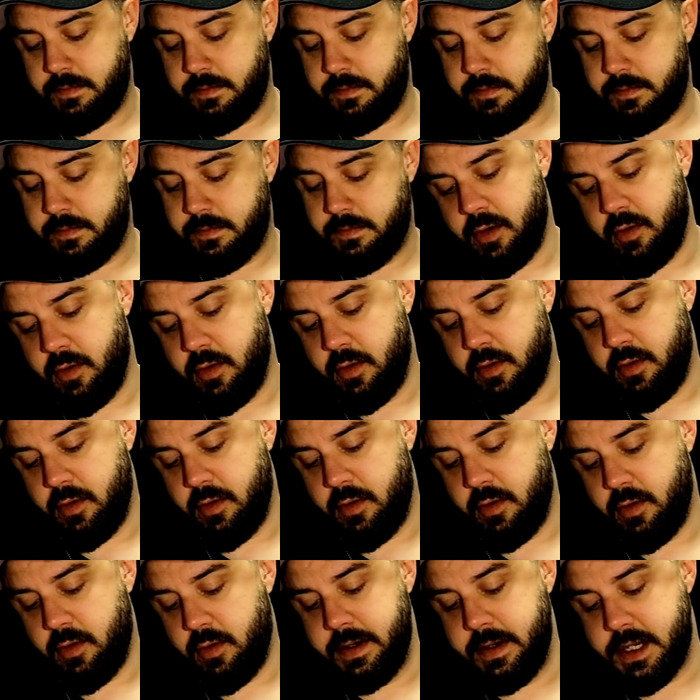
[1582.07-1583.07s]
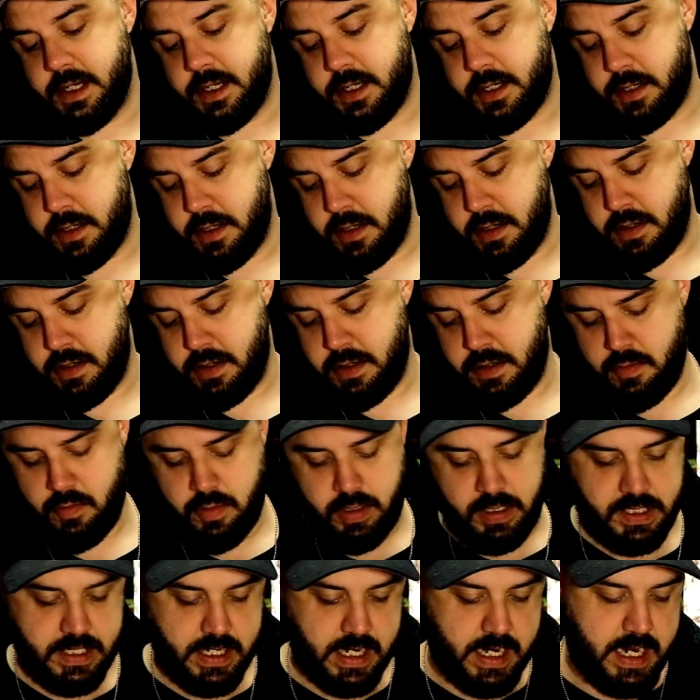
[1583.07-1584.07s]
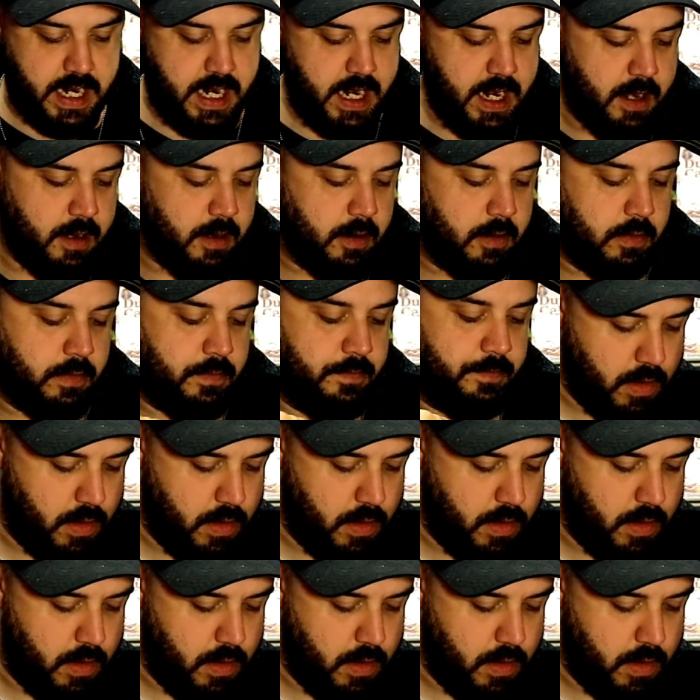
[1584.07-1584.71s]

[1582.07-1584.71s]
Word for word: How do I open this? What the hell?